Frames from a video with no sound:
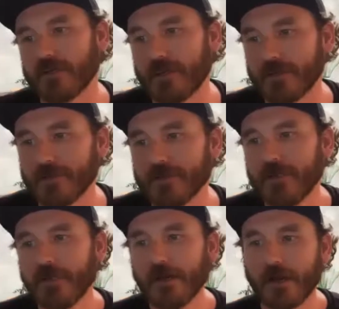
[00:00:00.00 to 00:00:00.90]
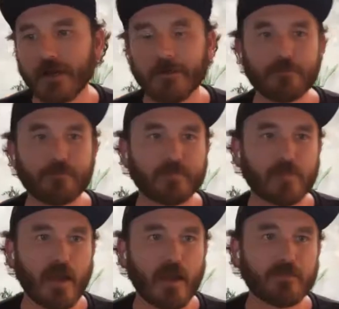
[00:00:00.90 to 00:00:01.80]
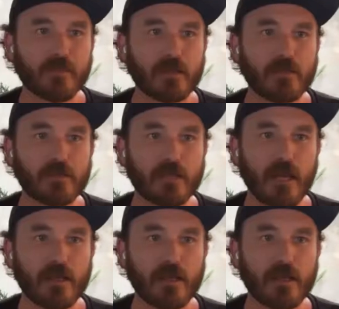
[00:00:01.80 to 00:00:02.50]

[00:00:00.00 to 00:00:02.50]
And yeah, thank you again.